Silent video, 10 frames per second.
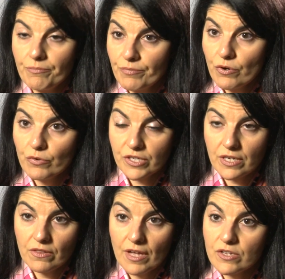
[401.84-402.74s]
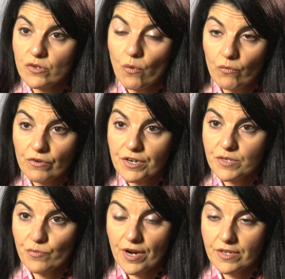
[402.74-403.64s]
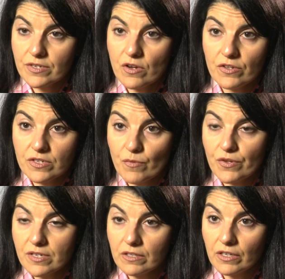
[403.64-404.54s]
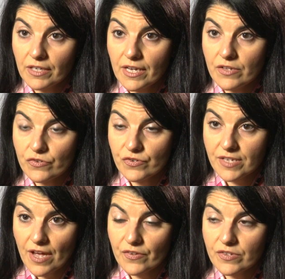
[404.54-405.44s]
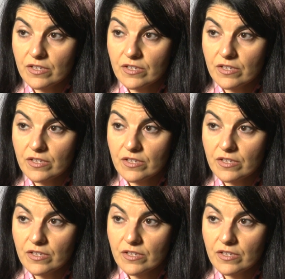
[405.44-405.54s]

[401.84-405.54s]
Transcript: protein that is overexpressed on small cell lung cancer cells.